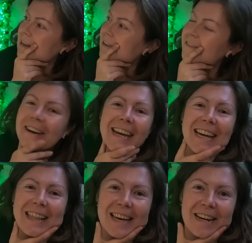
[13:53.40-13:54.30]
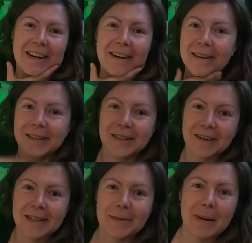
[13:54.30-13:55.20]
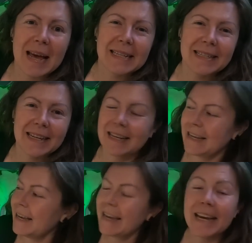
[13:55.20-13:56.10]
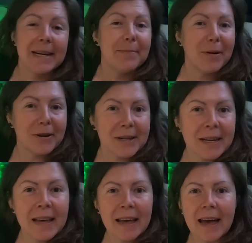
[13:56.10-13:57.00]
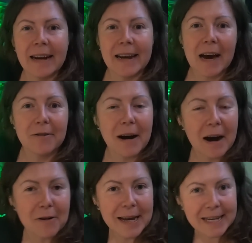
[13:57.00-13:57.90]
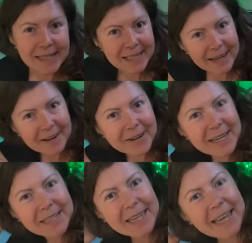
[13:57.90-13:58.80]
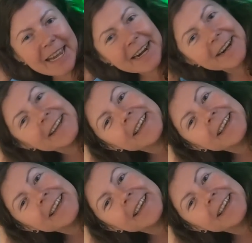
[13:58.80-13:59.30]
Fake leather, so it's a plastic headboard. And now our heads and greasy hair